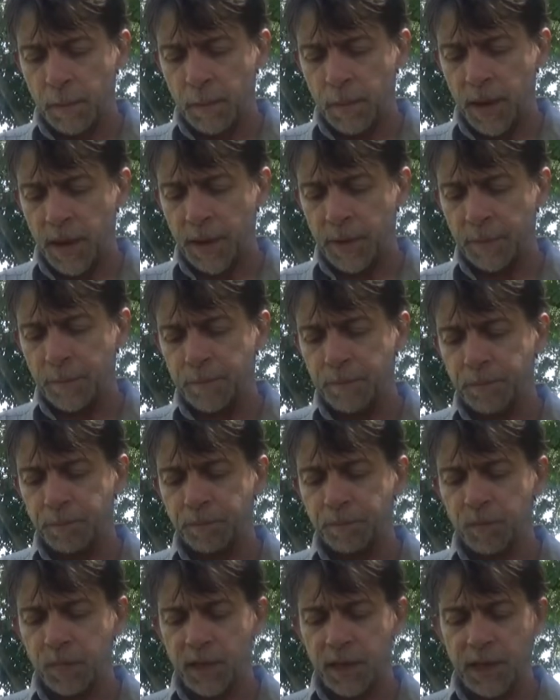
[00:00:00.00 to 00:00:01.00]
But
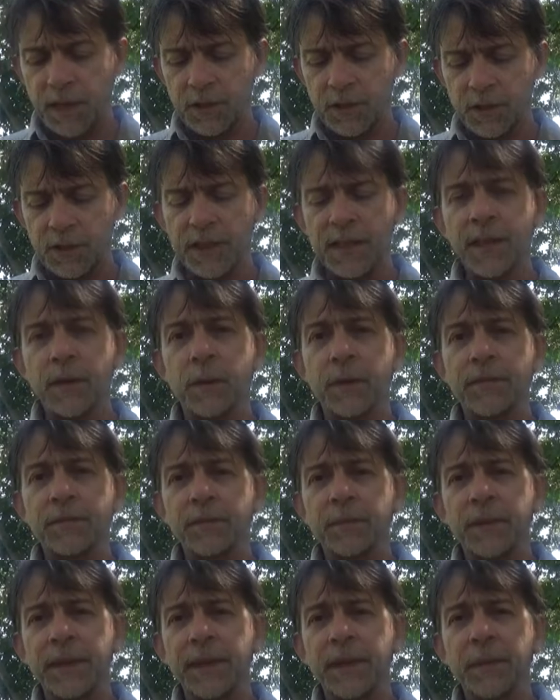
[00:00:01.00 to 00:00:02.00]
I couldn't get away
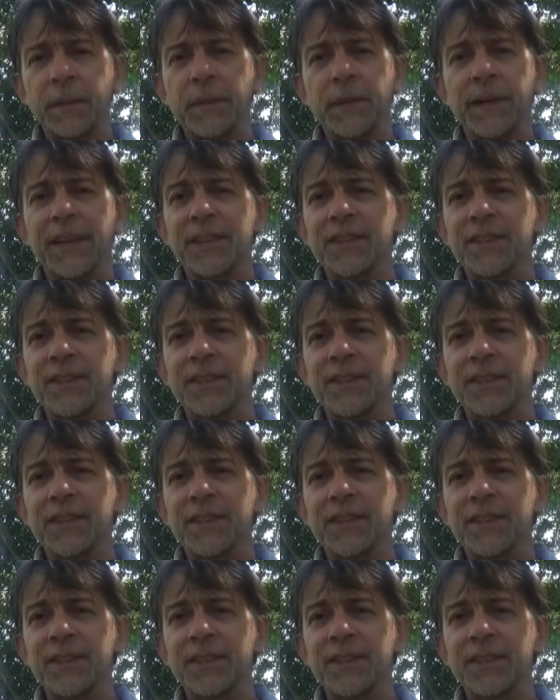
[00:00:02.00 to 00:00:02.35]
from the airport,